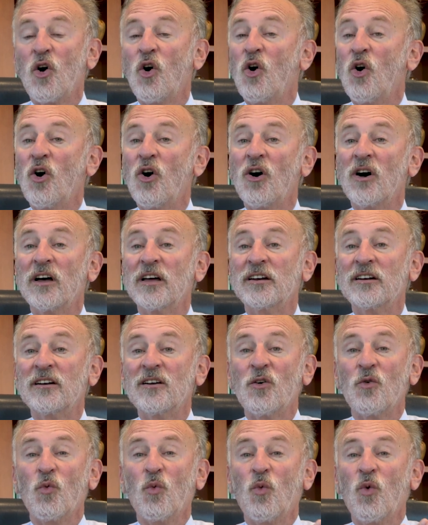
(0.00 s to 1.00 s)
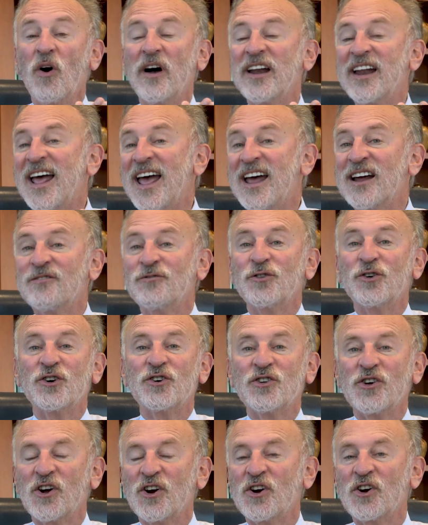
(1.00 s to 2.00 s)
on whatever
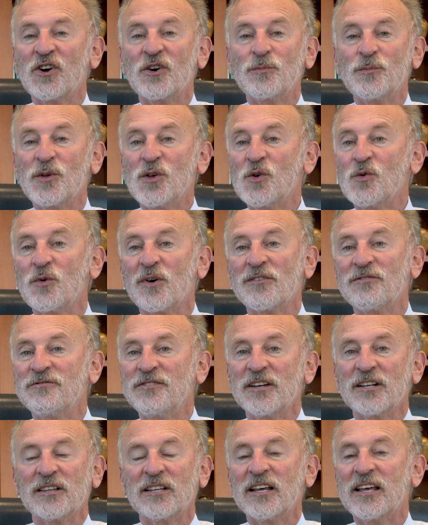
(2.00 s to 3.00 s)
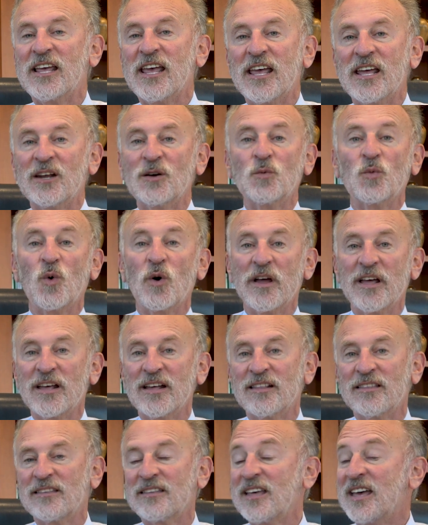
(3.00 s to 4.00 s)
term you are filling in
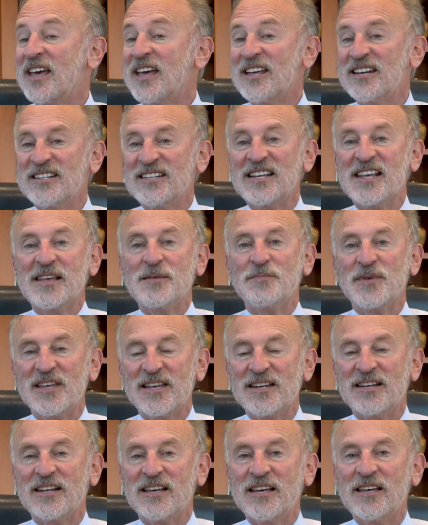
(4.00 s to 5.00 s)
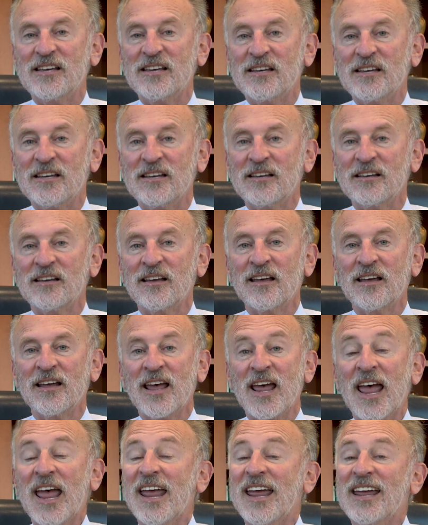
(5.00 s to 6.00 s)
with TBD.
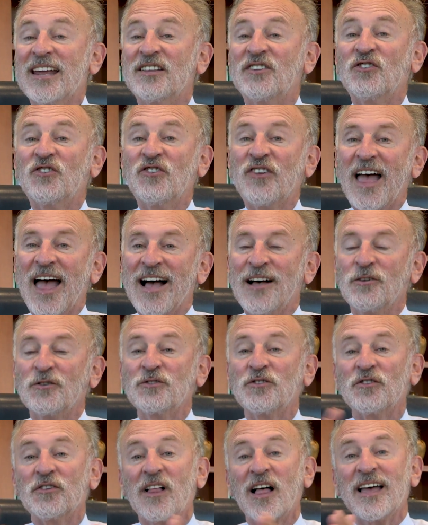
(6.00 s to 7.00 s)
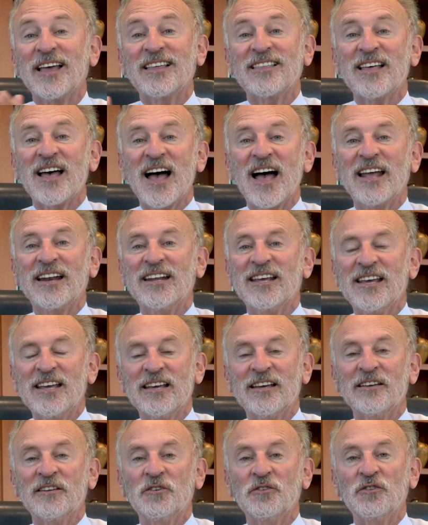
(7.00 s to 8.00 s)
It sounds like that
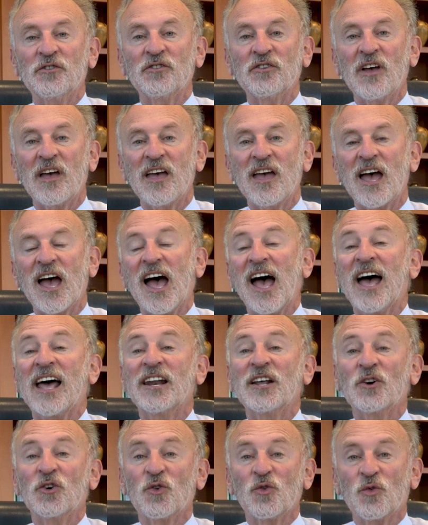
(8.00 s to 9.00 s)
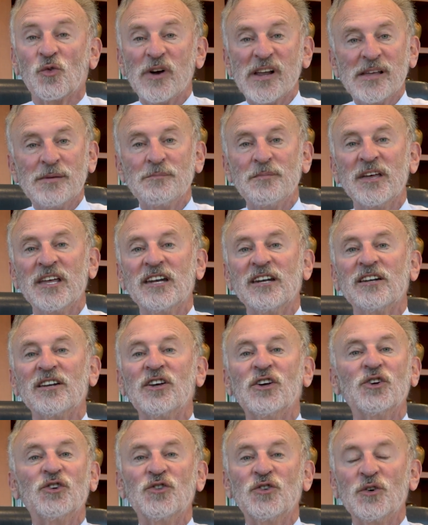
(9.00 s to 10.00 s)
is an agreement
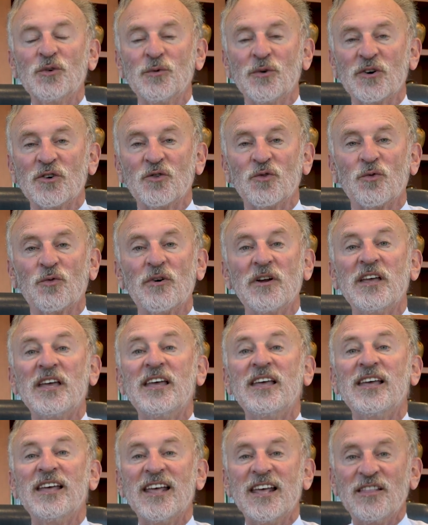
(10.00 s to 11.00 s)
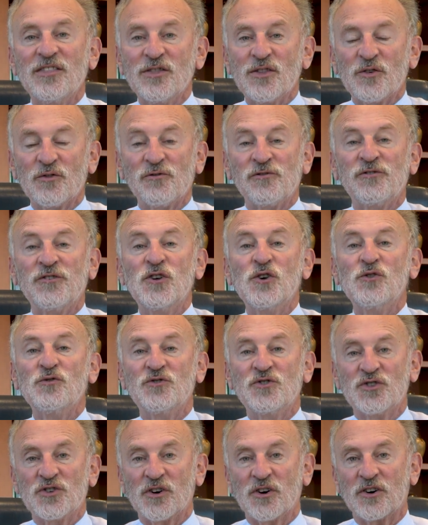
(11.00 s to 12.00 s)
to agree in the
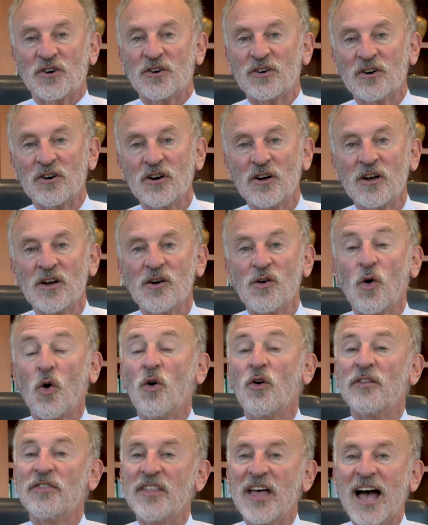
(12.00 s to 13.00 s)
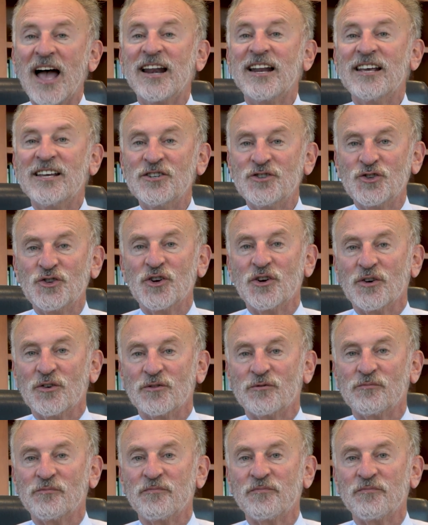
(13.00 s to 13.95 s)
future on that issue.